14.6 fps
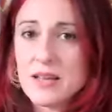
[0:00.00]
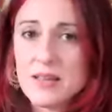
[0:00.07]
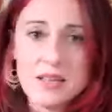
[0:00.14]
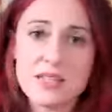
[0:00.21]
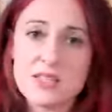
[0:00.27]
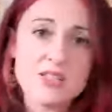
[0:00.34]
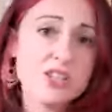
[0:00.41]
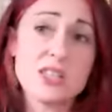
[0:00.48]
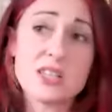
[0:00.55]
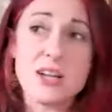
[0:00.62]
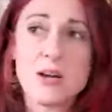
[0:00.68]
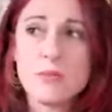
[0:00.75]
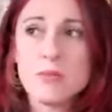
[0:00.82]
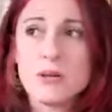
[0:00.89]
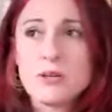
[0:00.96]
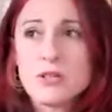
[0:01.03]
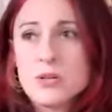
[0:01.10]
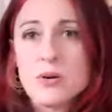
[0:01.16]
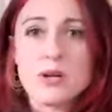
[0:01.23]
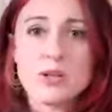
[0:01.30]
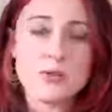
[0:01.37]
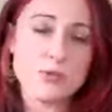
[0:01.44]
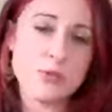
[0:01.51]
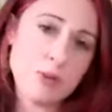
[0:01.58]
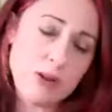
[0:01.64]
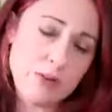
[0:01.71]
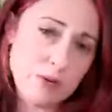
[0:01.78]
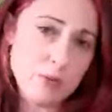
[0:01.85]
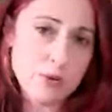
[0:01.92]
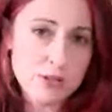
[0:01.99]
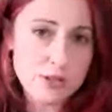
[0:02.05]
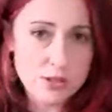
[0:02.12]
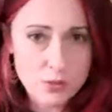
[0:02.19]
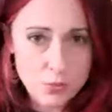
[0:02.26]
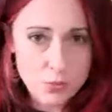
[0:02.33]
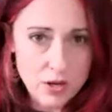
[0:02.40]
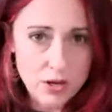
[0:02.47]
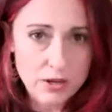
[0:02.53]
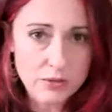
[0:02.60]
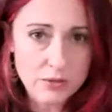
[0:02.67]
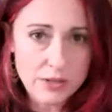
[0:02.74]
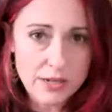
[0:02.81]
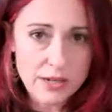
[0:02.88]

That doesn't just come because you ask for it every once in a while.